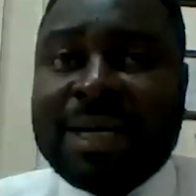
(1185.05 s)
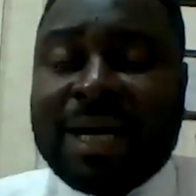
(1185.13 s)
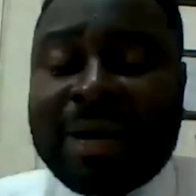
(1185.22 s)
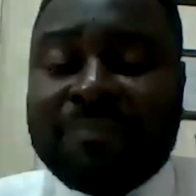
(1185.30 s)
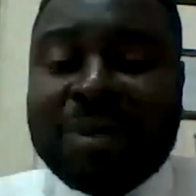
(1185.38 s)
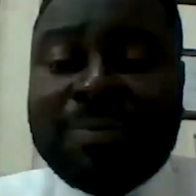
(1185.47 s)

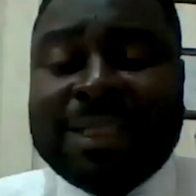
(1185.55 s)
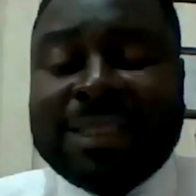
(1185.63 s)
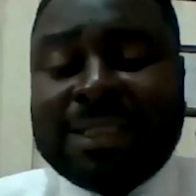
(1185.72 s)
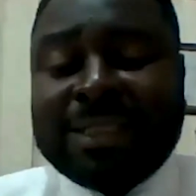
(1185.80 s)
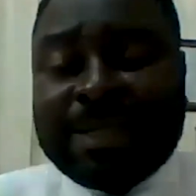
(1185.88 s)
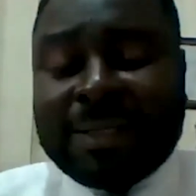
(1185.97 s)
abnormally
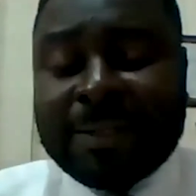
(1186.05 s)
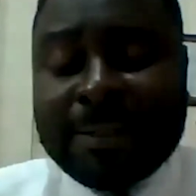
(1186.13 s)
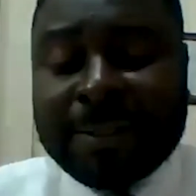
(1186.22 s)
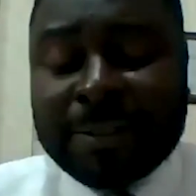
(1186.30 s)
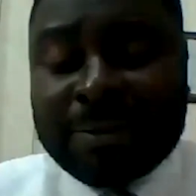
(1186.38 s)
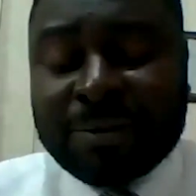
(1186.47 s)

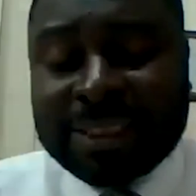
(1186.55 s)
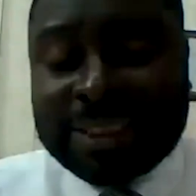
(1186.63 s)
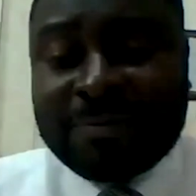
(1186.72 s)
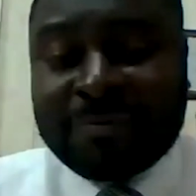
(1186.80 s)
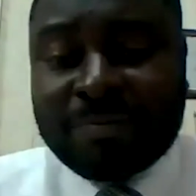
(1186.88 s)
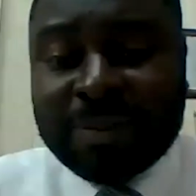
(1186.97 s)

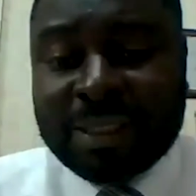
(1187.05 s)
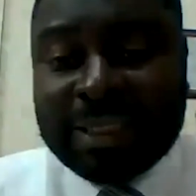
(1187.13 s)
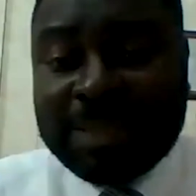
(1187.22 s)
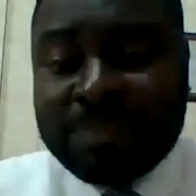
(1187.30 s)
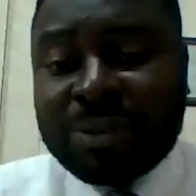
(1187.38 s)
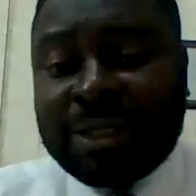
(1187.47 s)
contracted
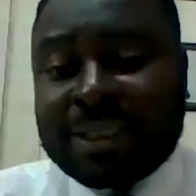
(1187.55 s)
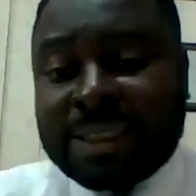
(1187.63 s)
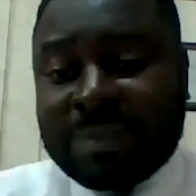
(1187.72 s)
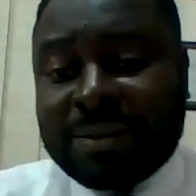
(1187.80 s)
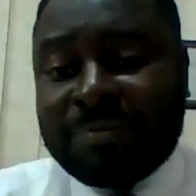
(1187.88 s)
hip joint